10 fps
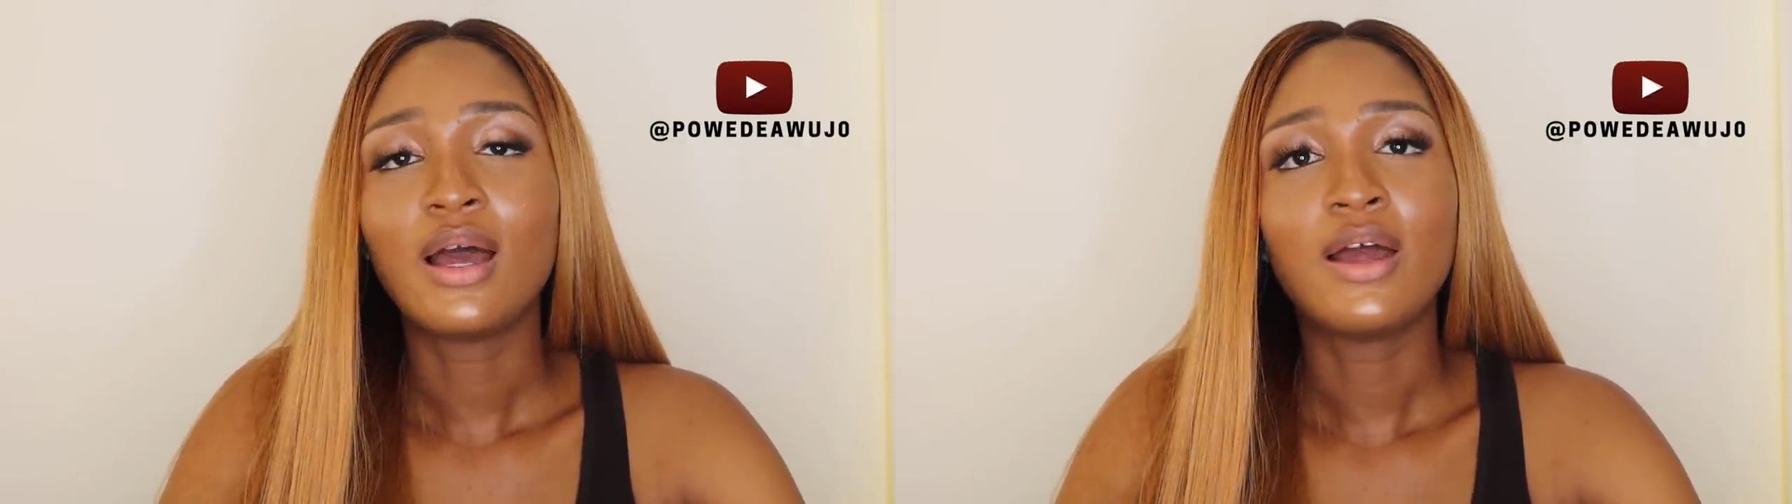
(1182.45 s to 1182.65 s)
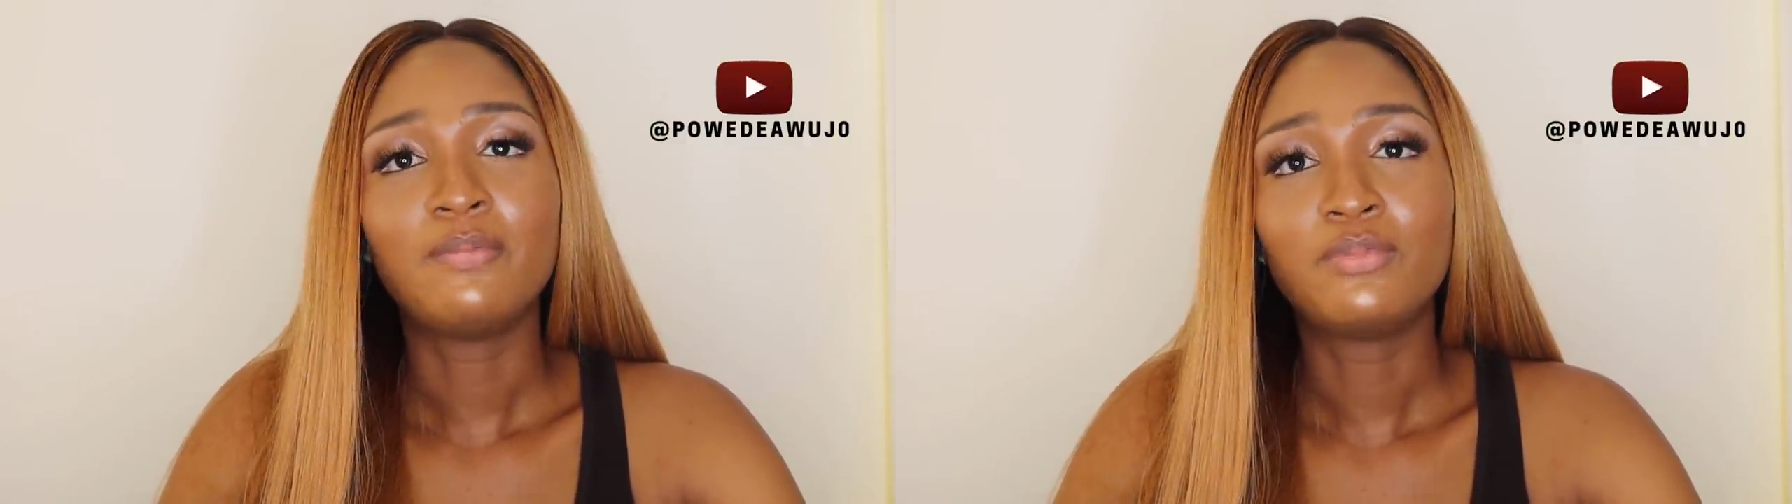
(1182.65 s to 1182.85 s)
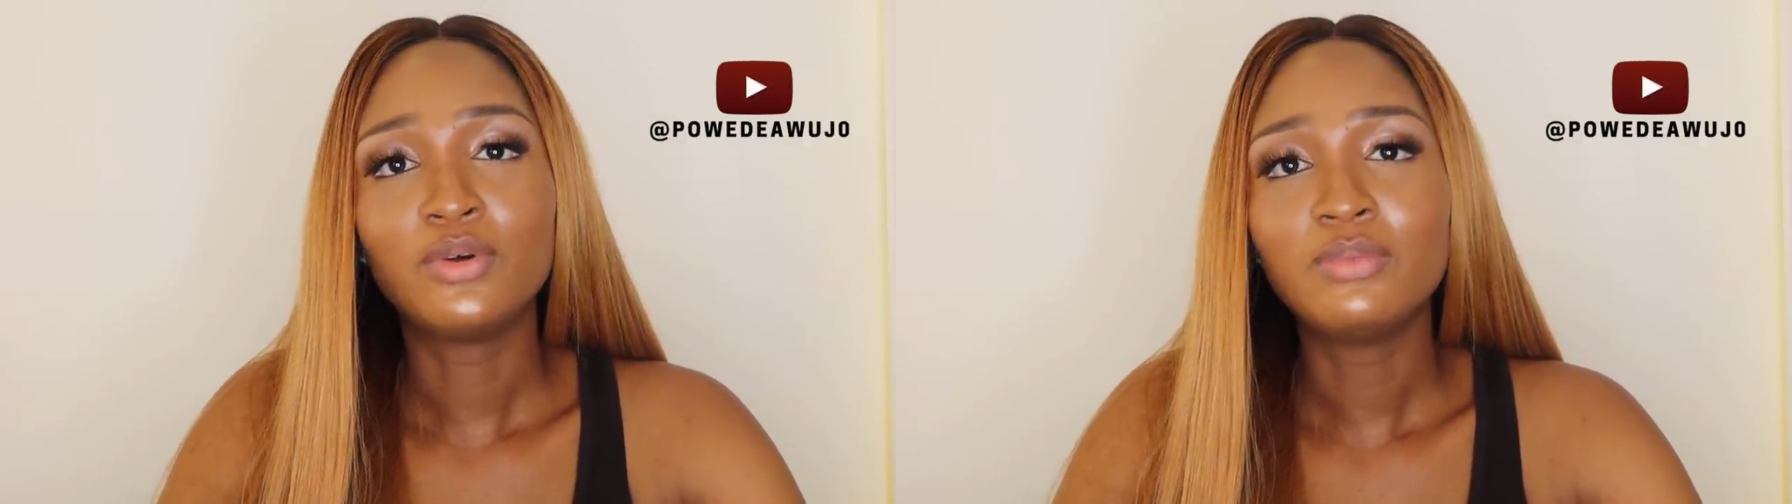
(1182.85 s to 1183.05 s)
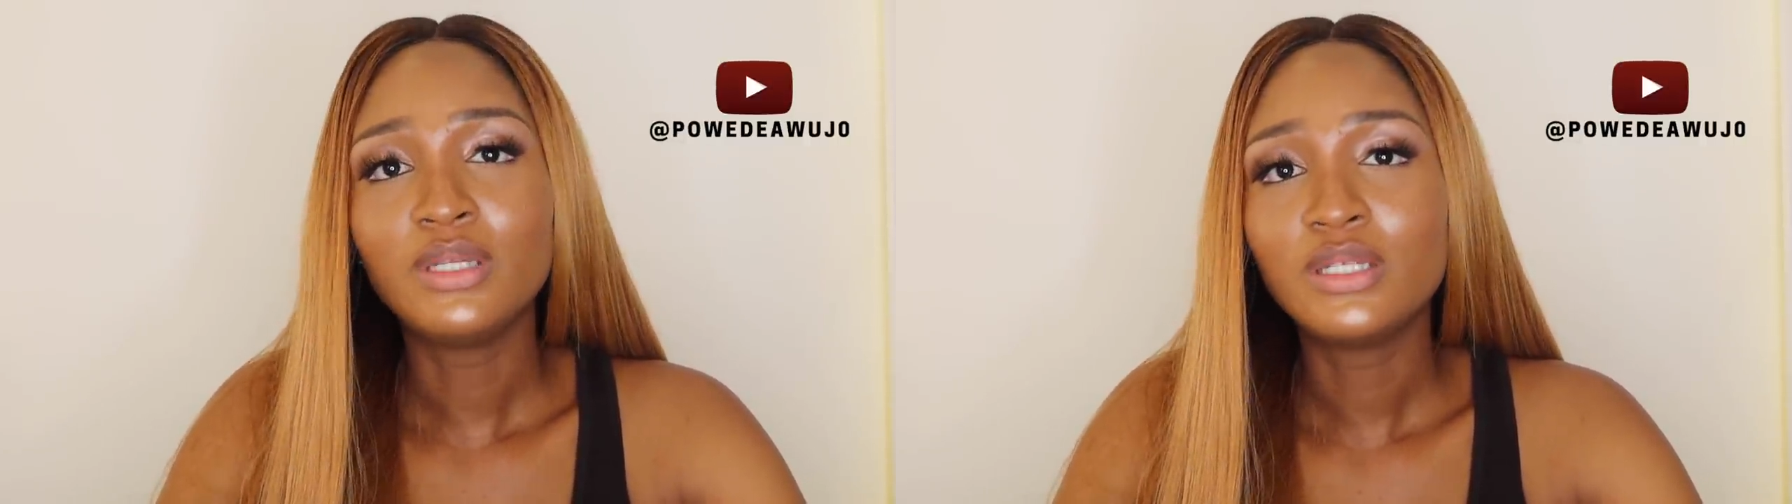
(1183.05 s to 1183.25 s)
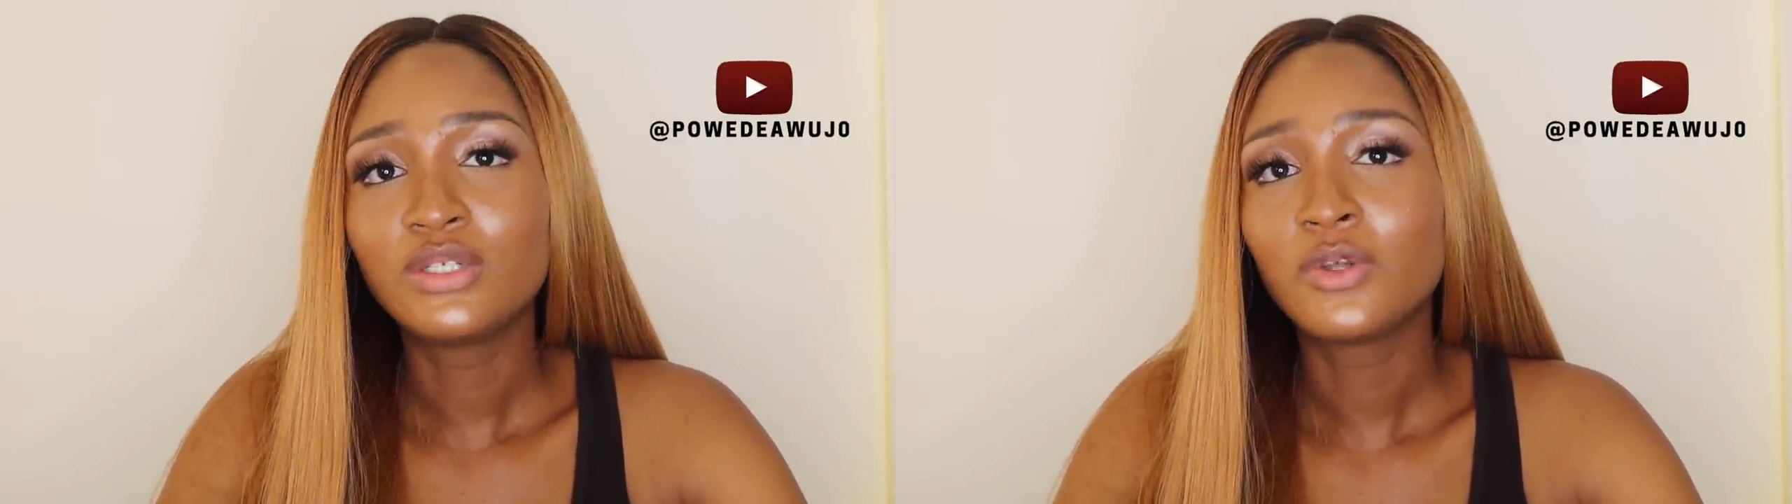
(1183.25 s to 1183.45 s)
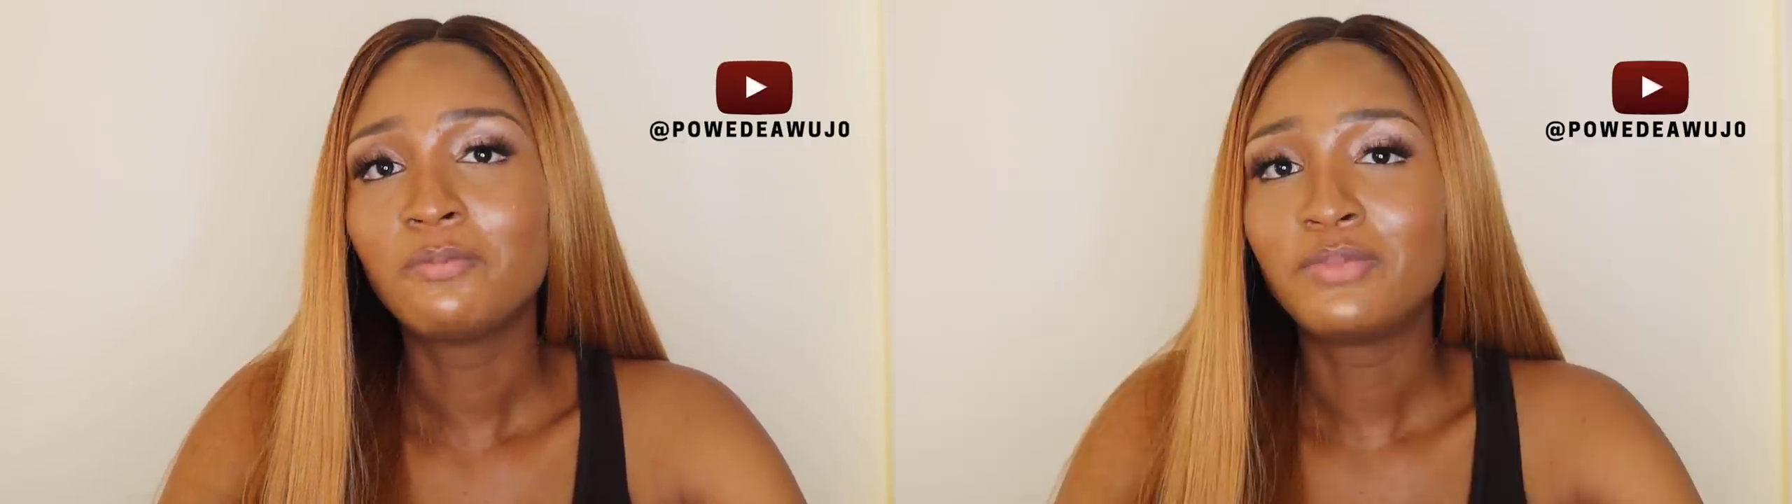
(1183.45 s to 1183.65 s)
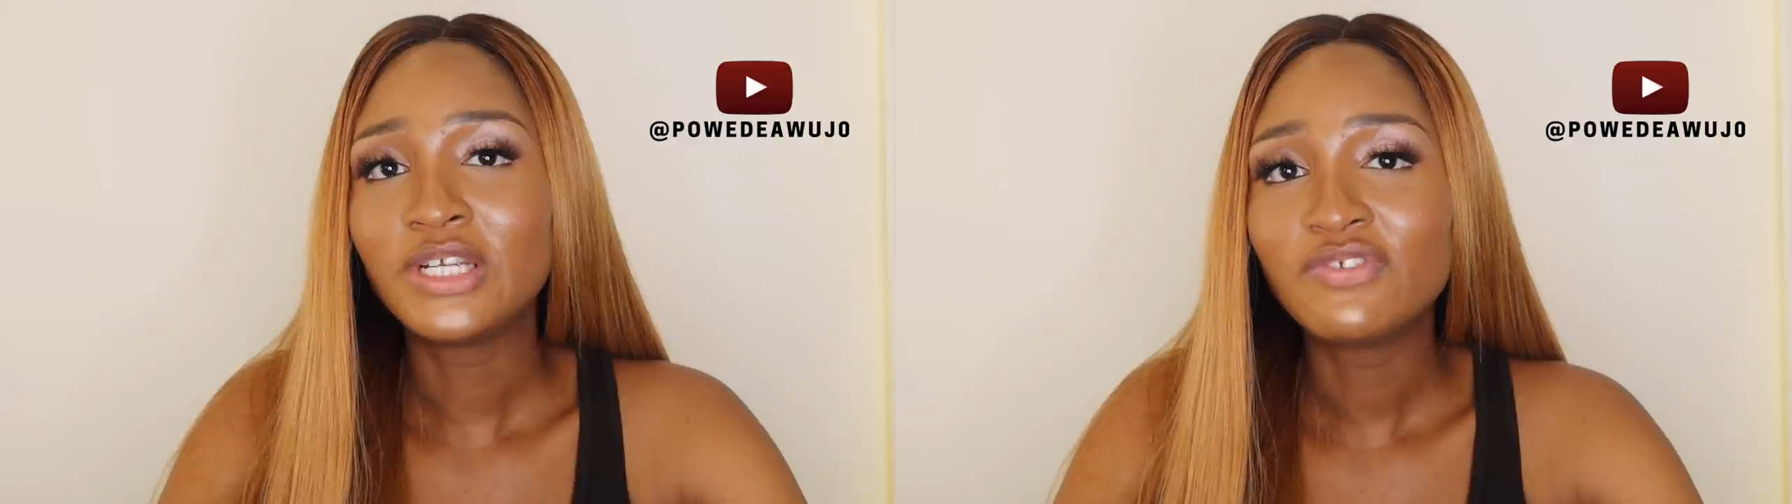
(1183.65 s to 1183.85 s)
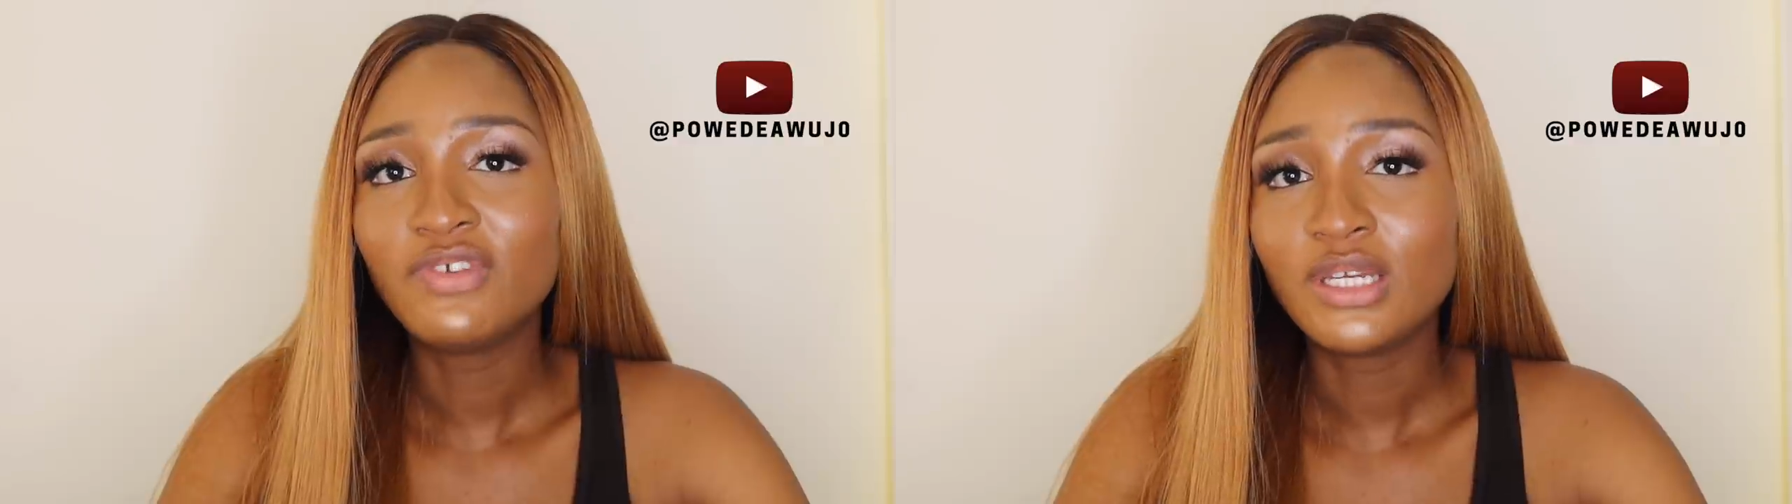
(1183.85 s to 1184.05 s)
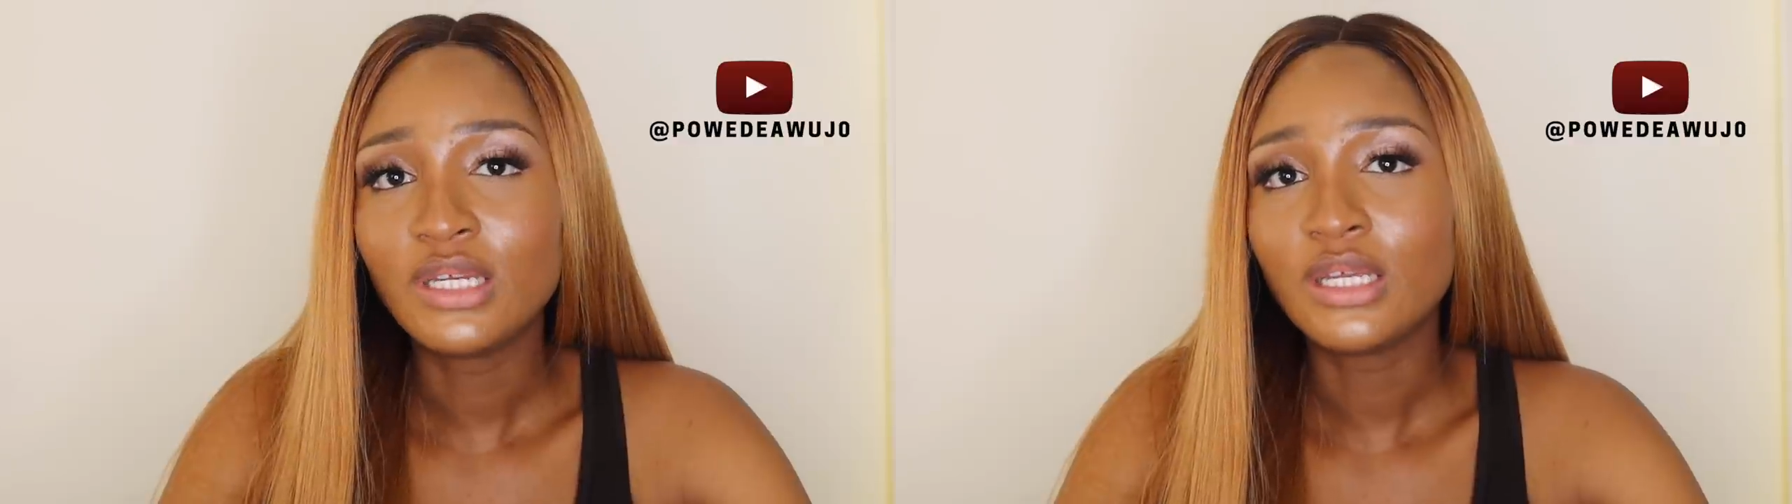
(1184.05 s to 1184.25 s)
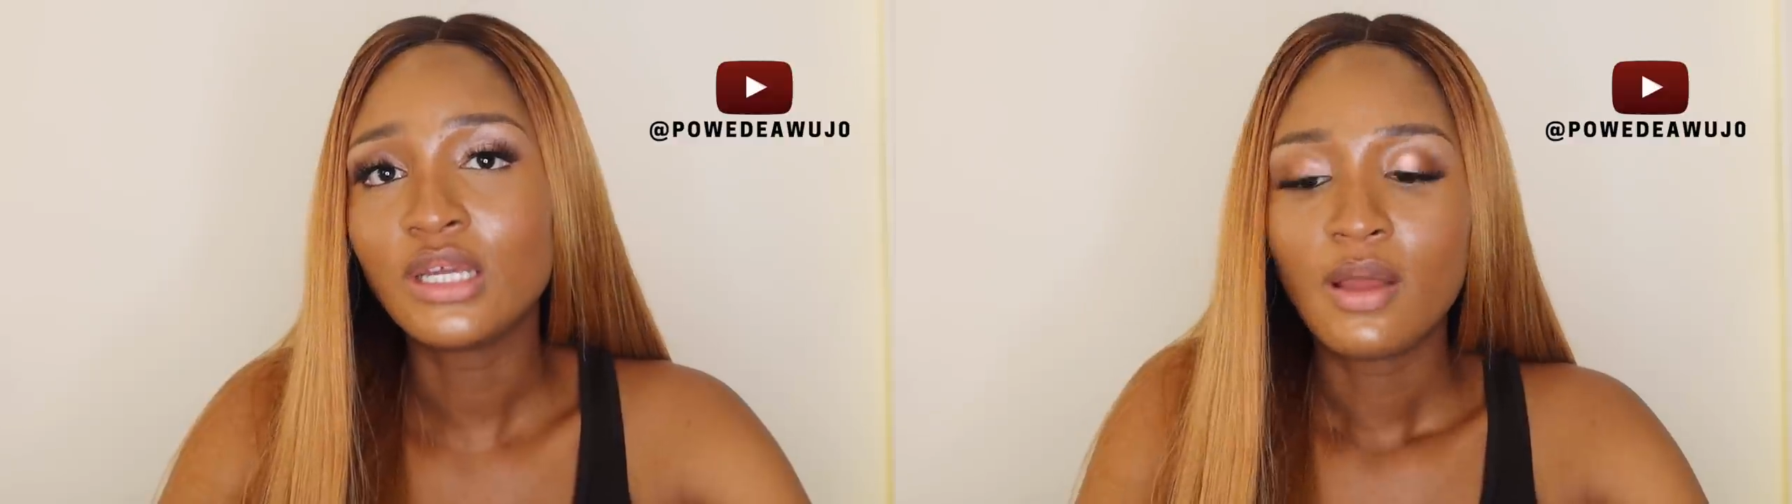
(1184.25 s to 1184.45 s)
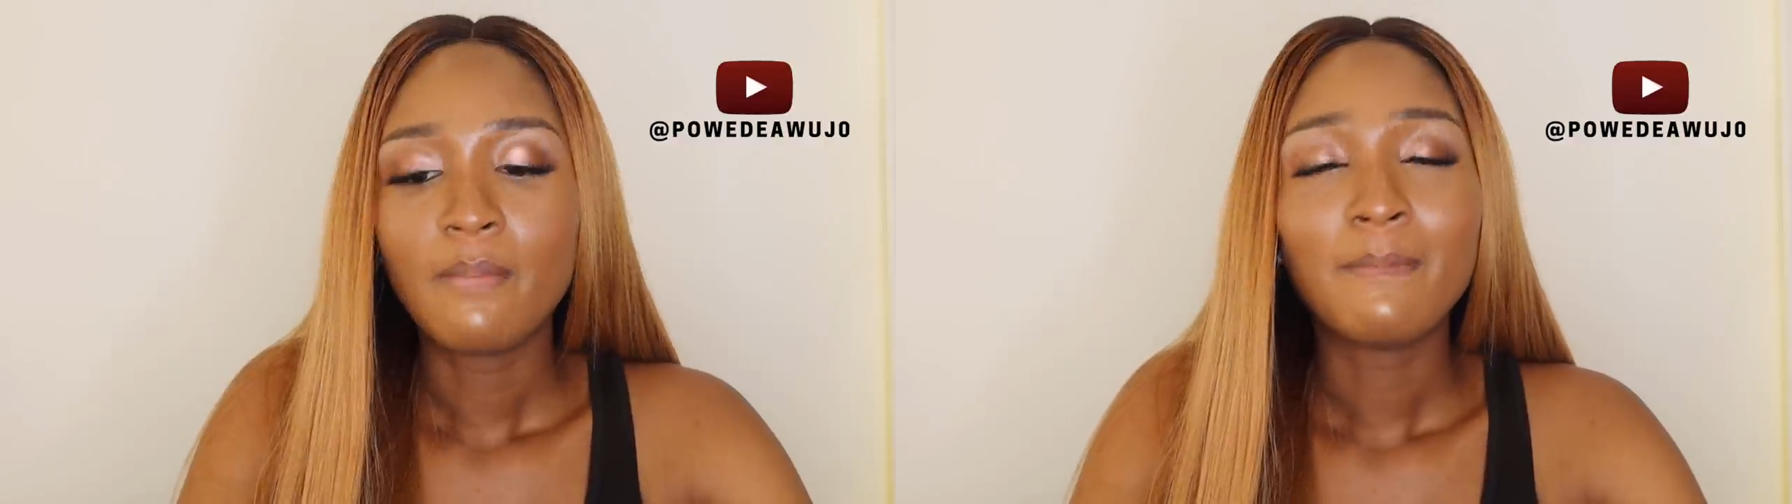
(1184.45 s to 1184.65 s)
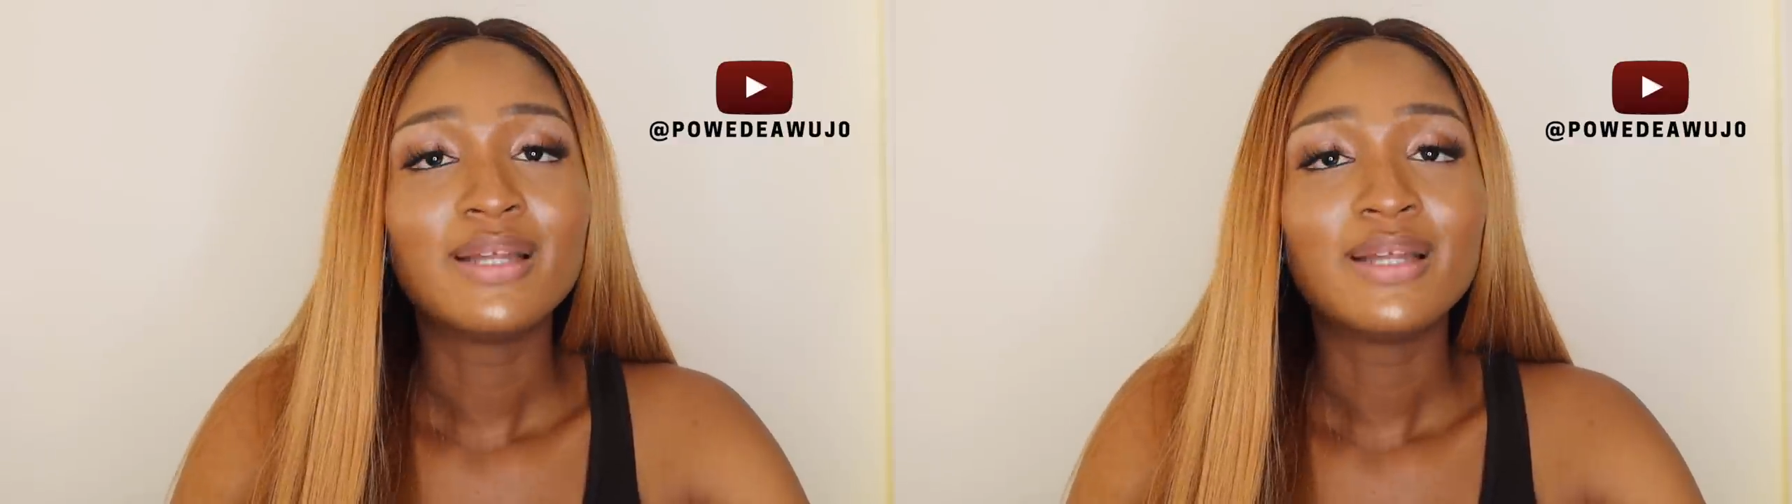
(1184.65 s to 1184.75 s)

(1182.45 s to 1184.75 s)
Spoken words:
I probably stop breastfeeding,